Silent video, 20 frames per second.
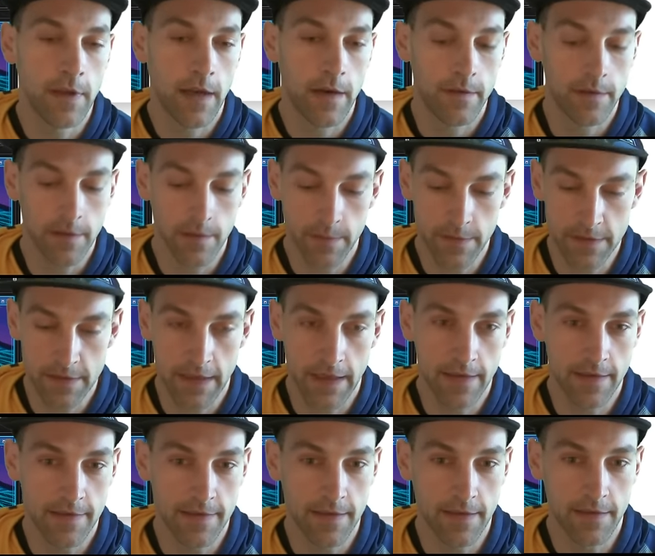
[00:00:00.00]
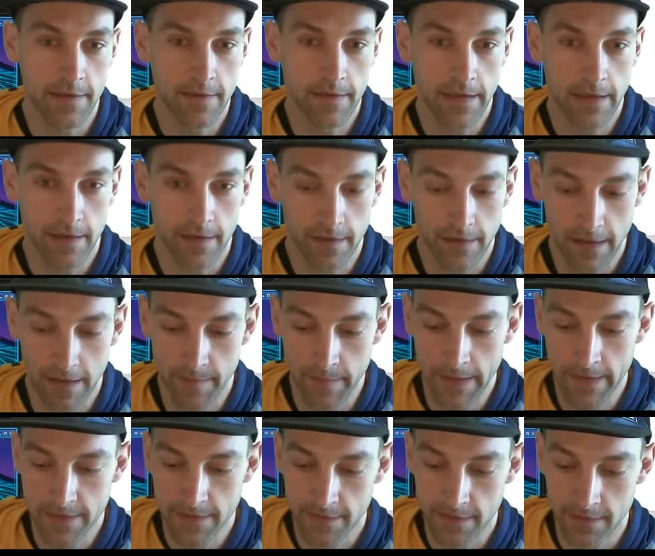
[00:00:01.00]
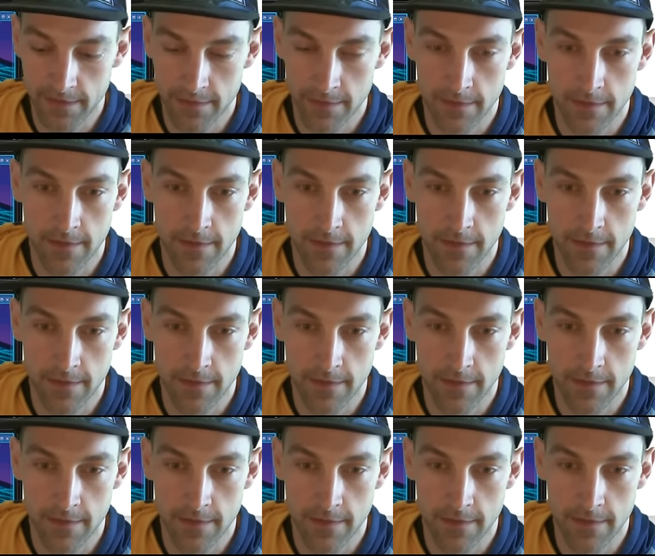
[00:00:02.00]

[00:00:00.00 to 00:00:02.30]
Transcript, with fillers: I really wish they had the Secret Lair Archaeomancer.